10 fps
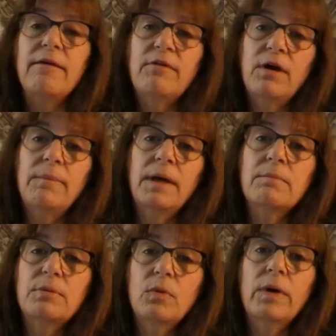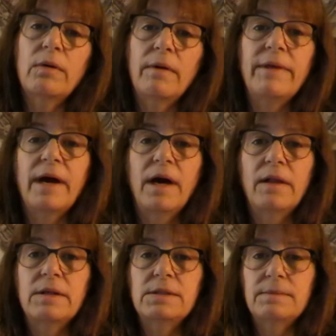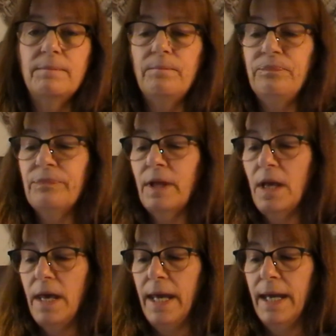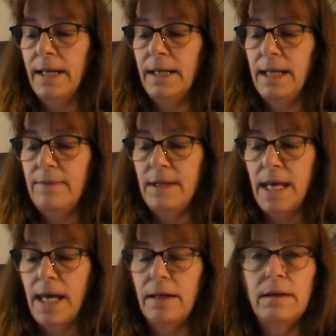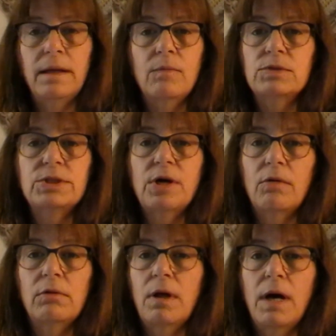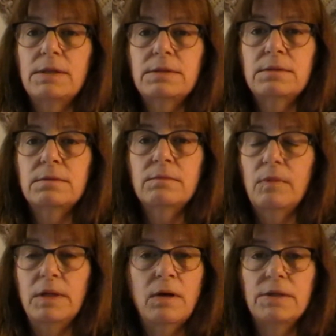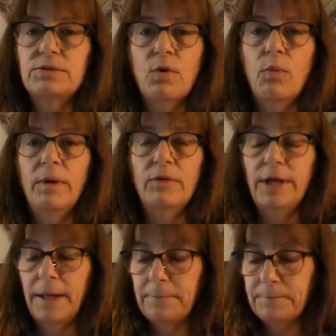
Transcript: a very big employer on the island. And in the end, it was a total loss. We lost the whole building.